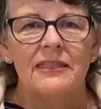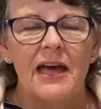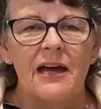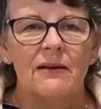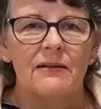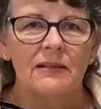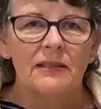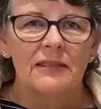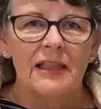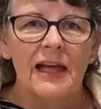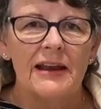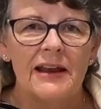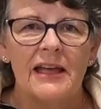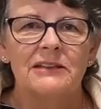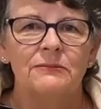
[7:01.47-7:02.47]
that
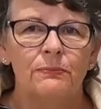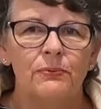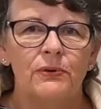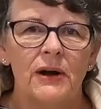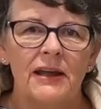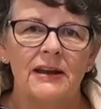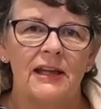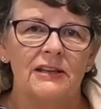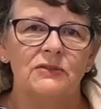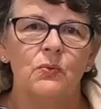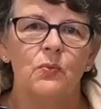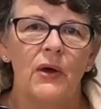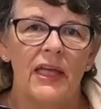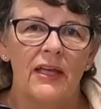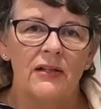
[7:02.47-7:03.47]
light as bright as
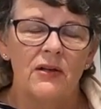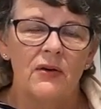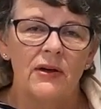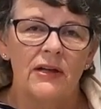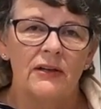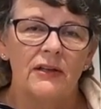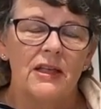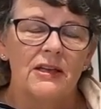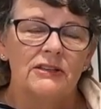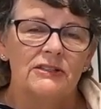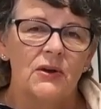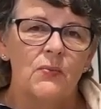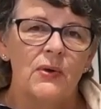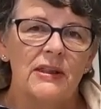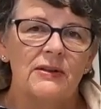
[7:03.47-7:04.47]
whale oil.
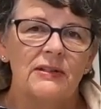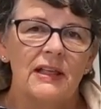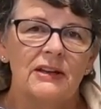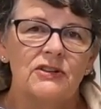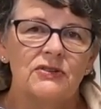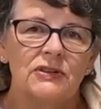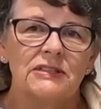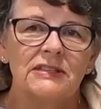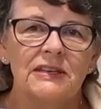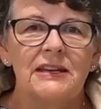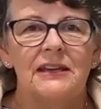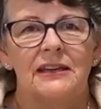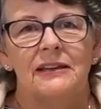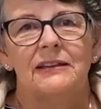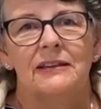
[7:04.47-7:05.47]
So when
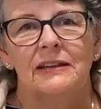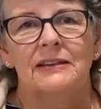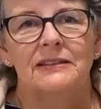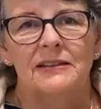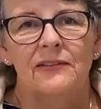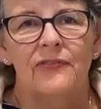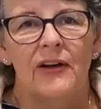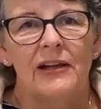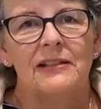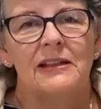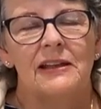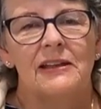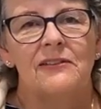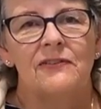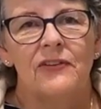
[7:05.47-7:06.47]
electricity is
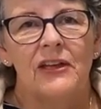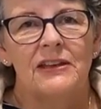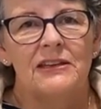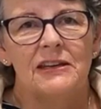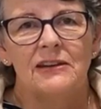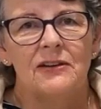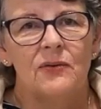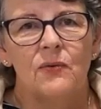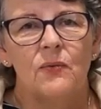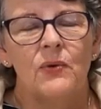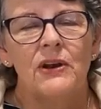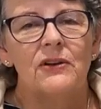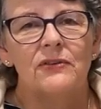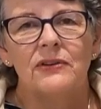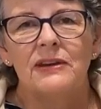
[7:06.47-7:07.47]
finally invented,
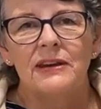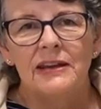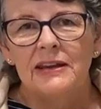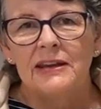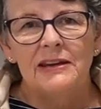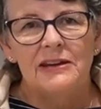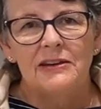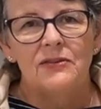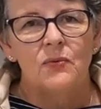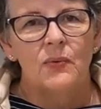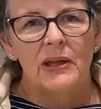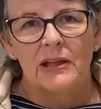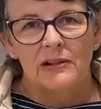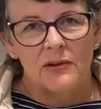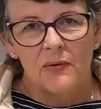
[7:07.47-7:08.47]
we don't need
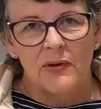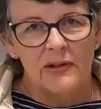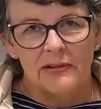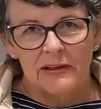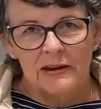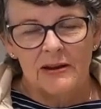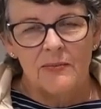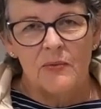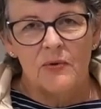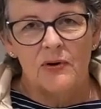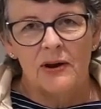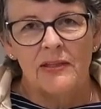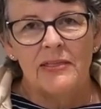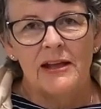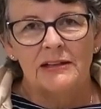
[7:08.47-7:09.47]
whale oil
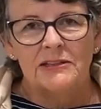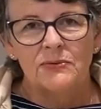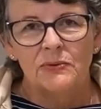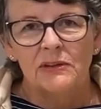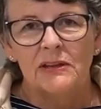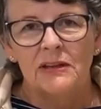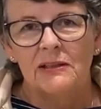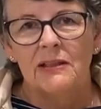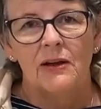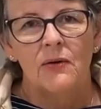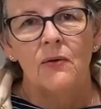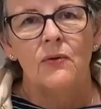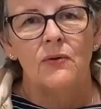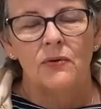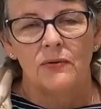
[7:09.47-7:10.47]
anymore, and that's really the
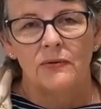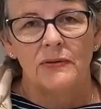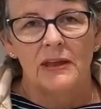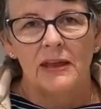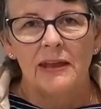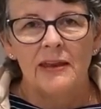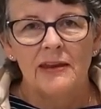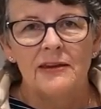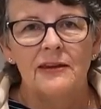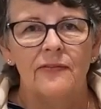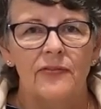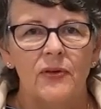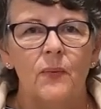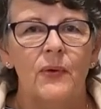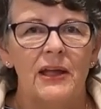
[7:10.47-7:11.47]
whole end
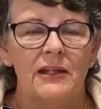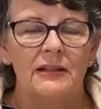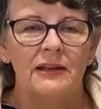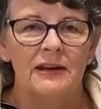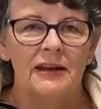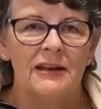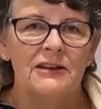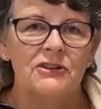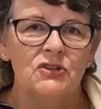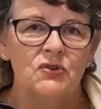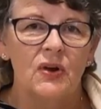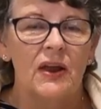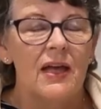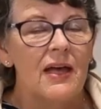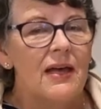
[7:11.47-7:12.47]
of the whaling
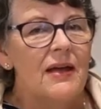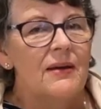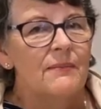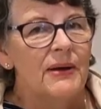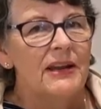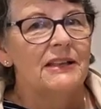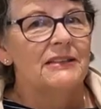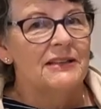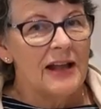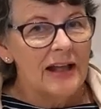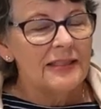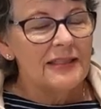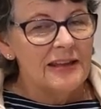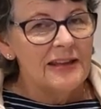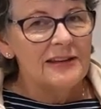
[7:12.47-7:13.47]
industry. But it's
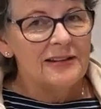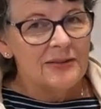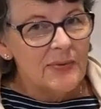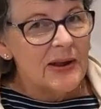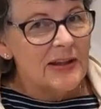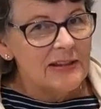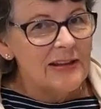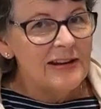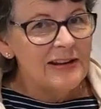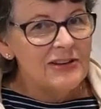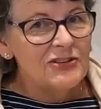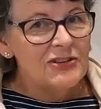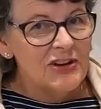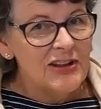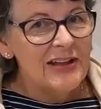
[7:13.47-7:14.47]
not the end of the whaling
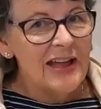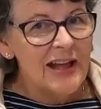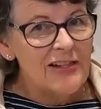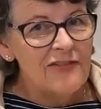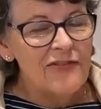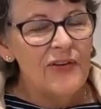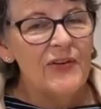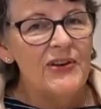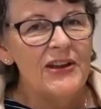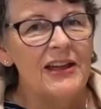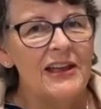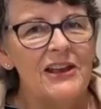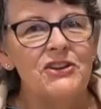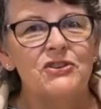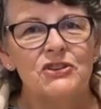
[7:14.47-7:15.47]
industry in
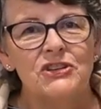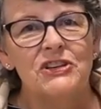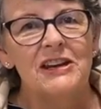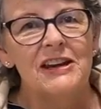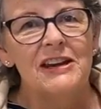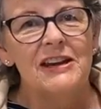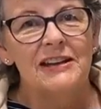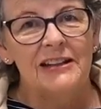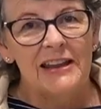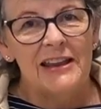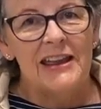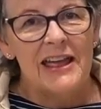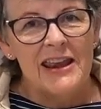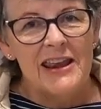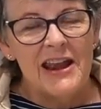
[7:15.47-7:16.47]
California.
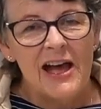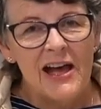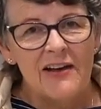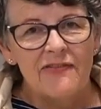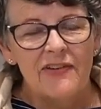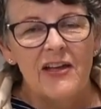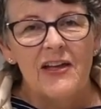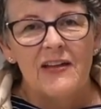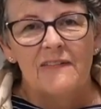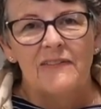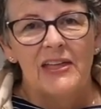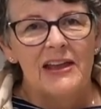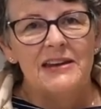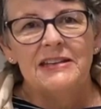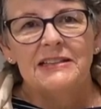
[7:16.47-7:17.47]
Interestingly enough,
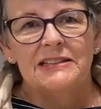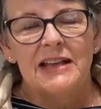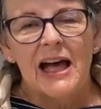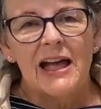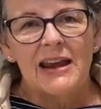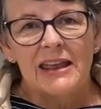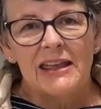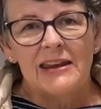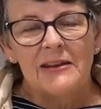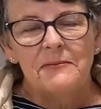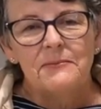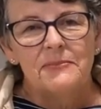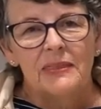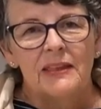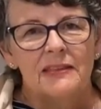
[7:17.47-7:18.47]
they decided
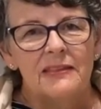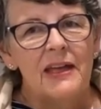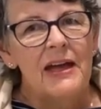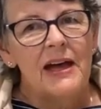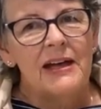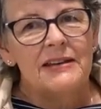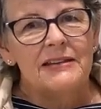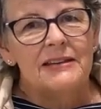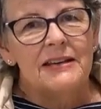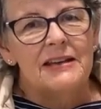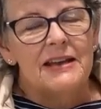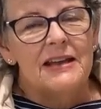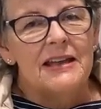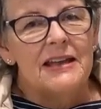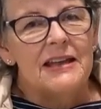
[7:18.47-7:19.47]
that
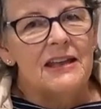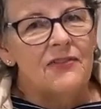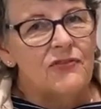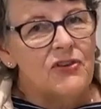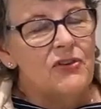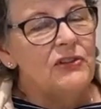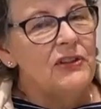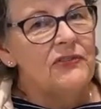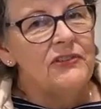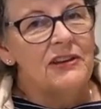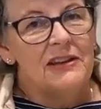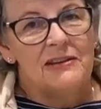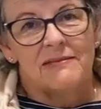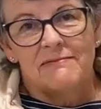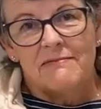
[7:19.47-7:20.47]
if you lived
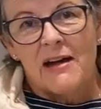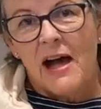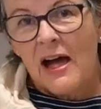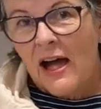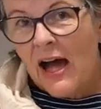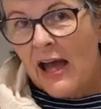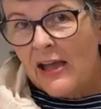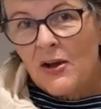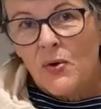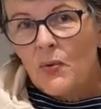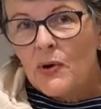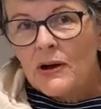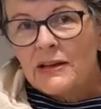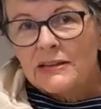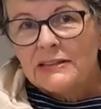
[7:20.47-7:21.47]
in
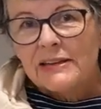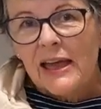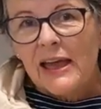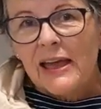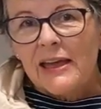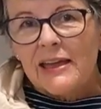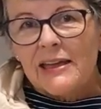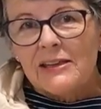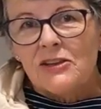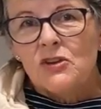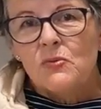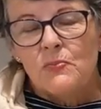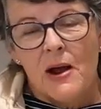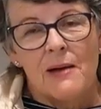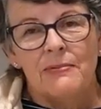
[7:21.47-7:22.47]
Iowa, say,
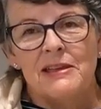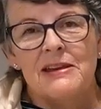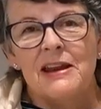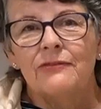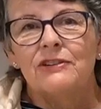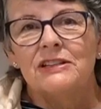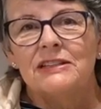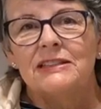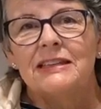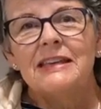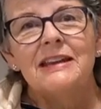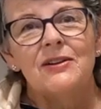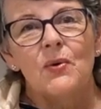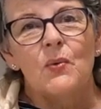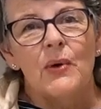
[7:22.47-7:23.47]
you'd probably never
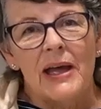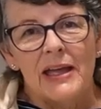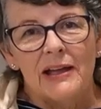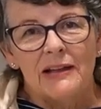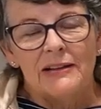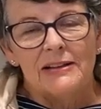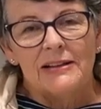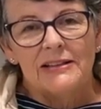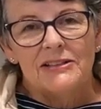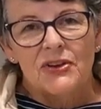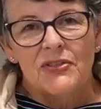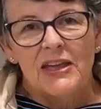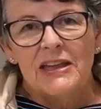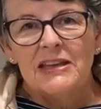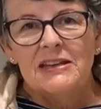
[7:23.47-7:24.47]
seen a whale.
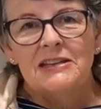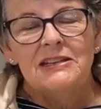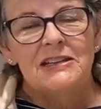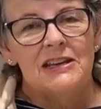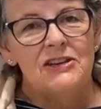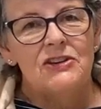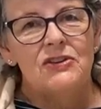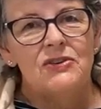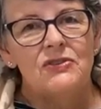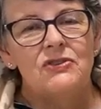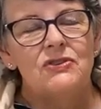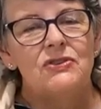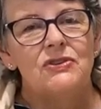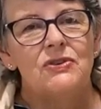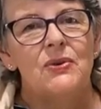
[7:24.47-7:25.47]
So they continued
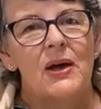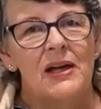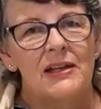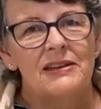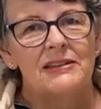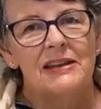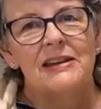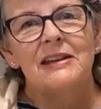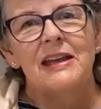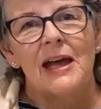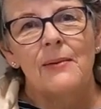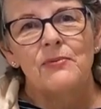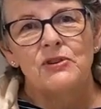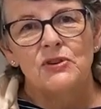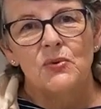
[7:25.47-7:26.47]
to hunt and
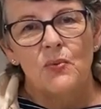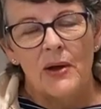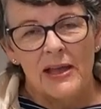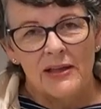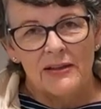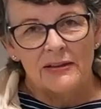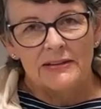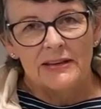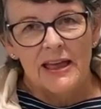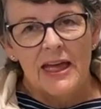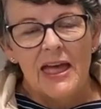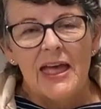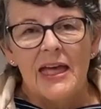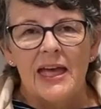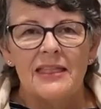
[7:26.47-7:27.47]
capture whales,
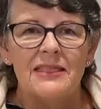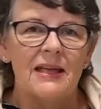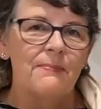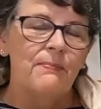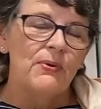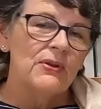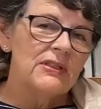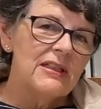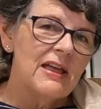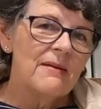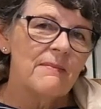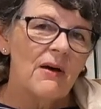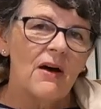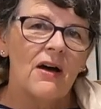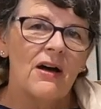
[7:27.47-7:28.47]
and they put
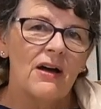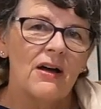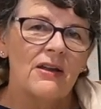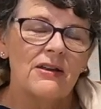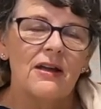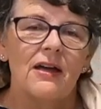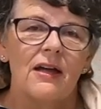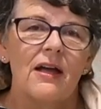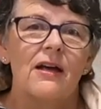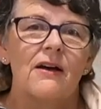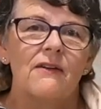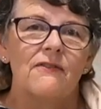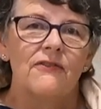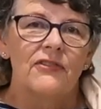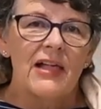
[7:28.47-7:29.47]
them on
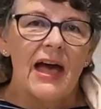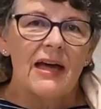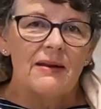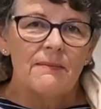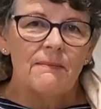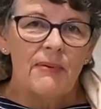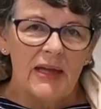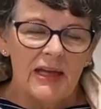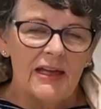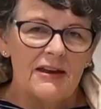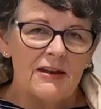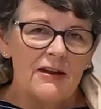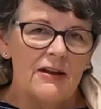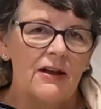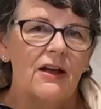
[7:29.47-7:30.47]

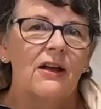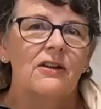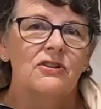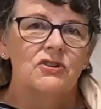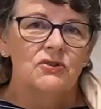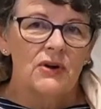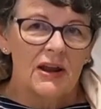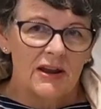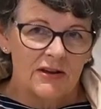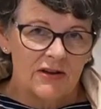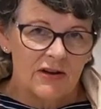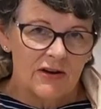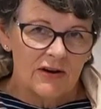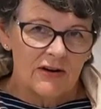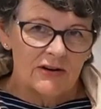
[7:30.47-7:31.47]
flatbed train
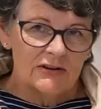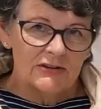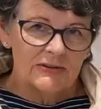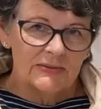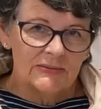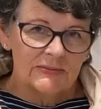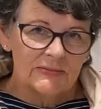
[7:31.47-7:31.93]
cars